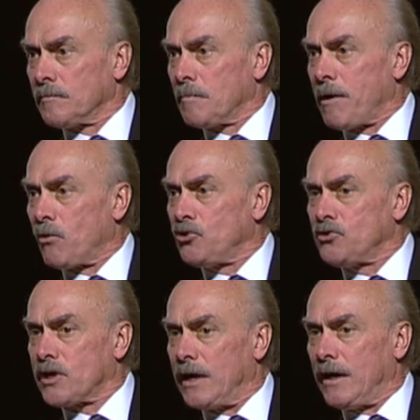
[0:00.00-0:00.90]
by what you
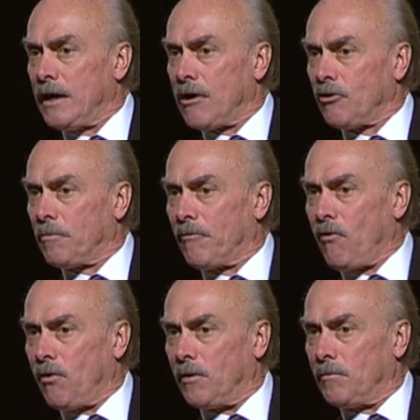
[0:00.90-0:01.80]
say, how you
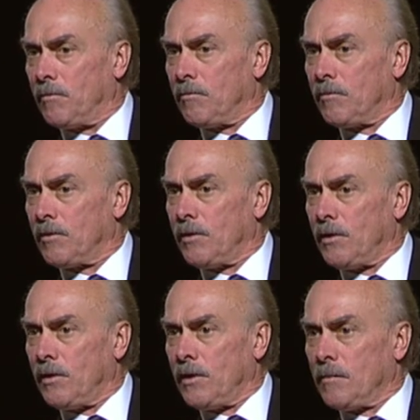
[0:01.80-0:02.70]
perform,
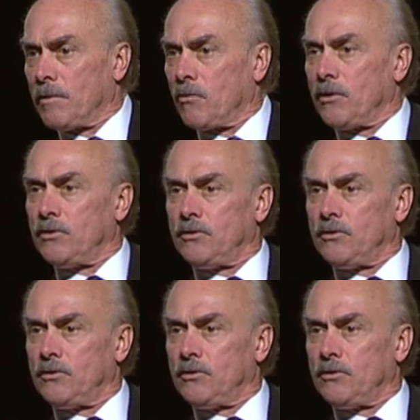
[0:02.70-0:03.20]
by what you